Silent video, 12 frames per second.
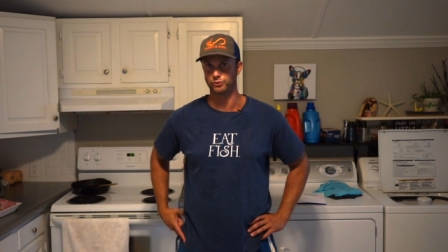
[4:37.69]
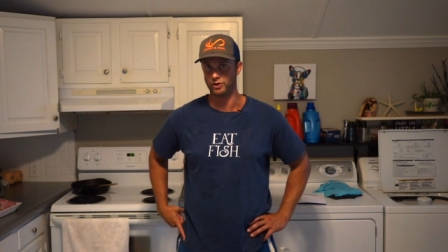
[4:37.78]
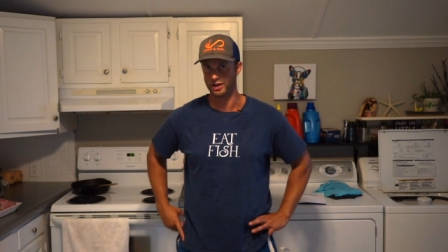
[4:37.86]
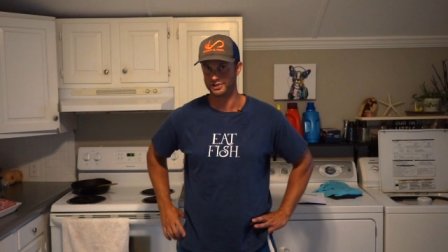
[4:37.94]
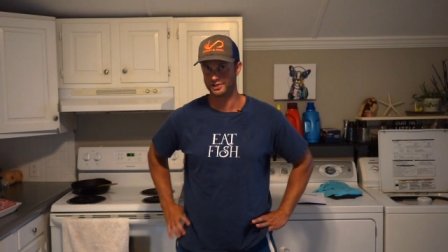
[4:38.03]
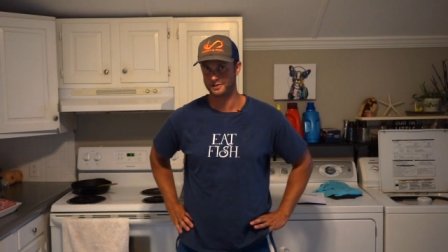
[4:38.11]
to
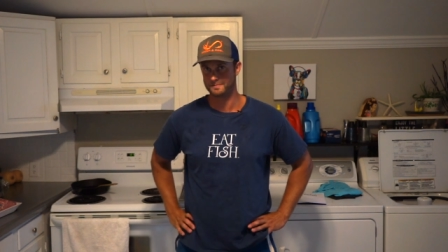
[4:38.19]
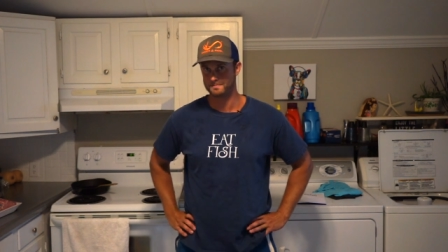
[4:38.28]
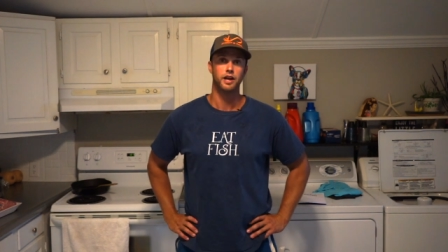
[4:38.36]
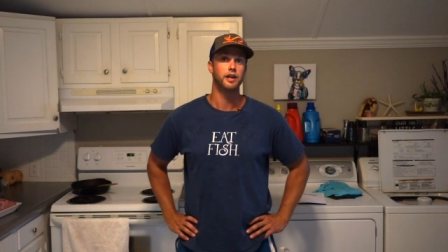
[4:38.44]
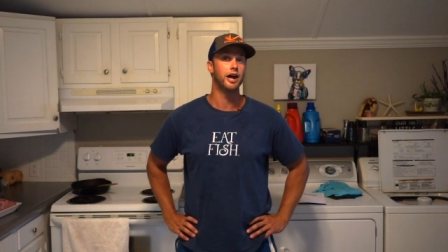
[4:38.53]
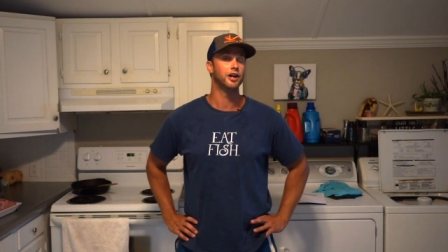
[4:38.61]
rest.
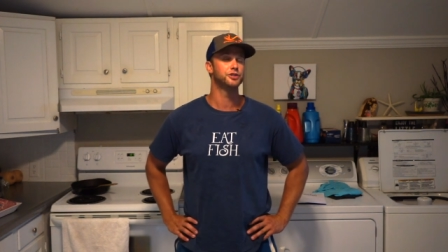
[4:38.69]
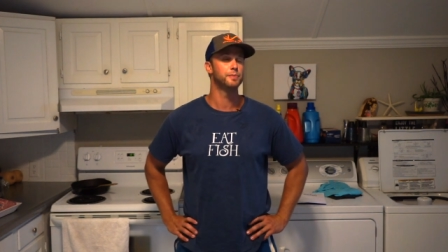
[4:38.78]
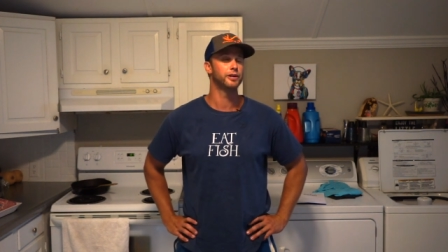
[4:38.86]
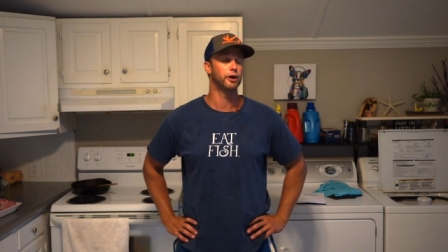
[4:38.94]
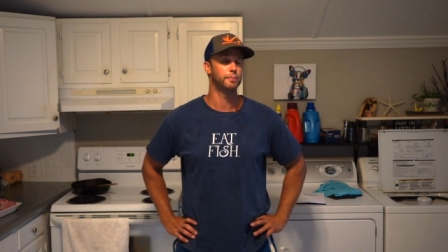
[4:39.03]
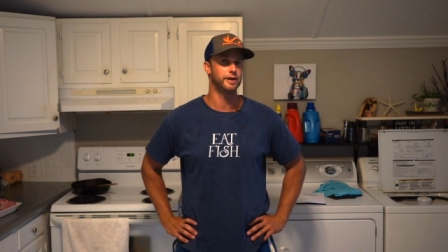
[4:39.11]
Now let's
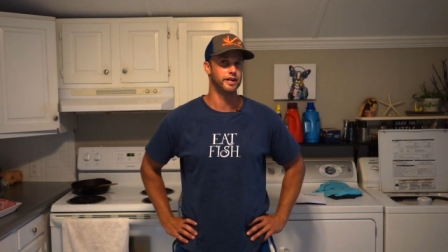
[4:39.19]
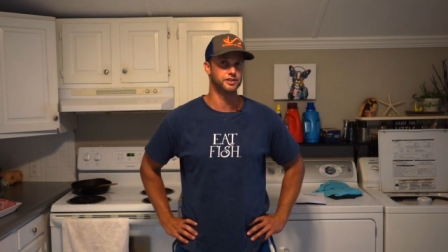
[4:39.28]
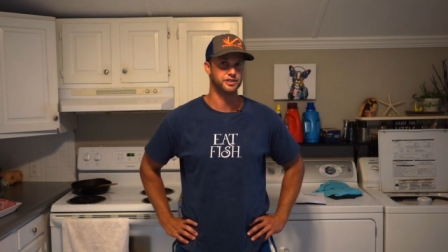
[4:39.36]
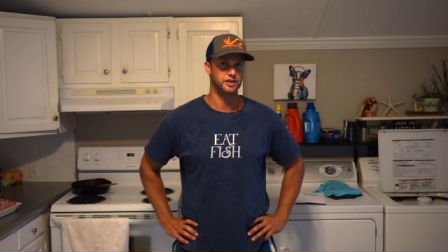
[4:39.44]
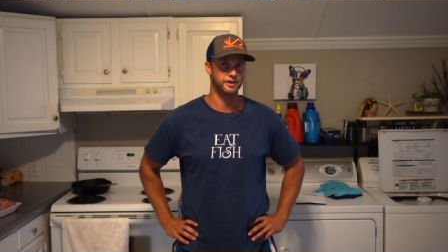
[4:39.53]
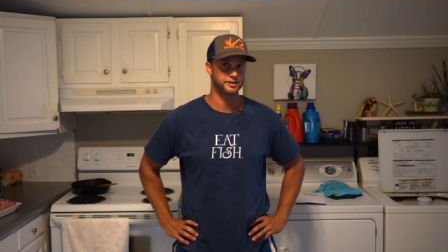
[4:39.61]
make our pan
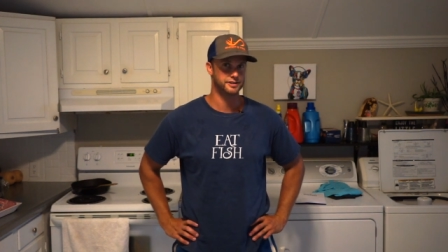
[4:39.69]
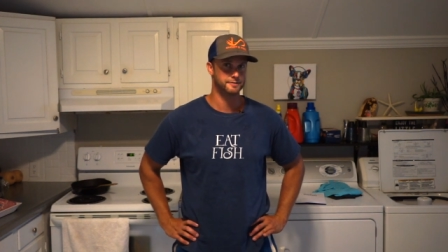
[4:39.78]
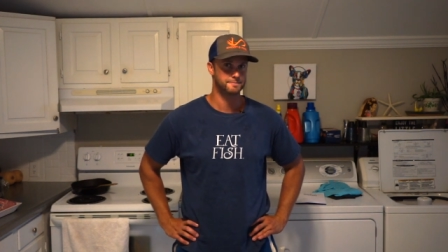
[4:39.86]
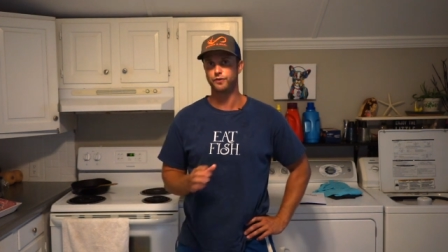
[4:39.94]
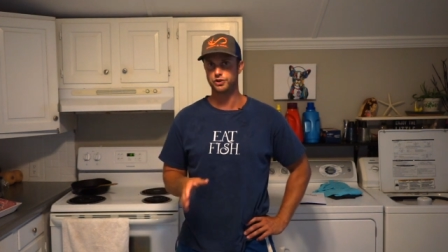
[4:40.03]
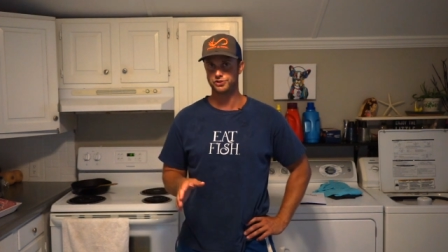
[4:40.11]
sauce.
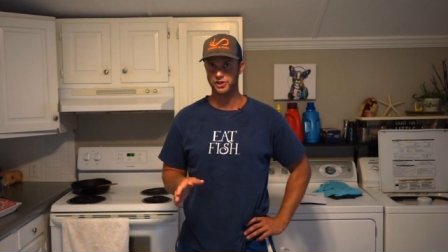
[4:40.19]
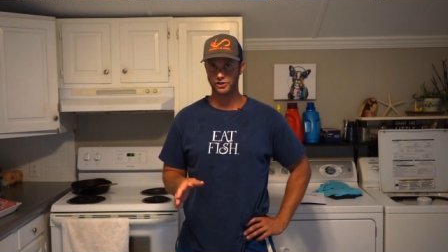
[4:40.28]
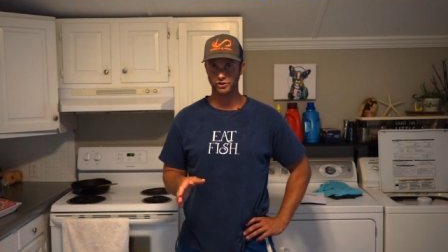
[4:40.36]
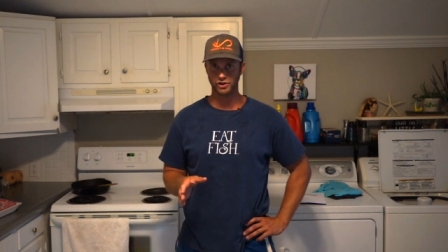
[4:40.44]
First thing you're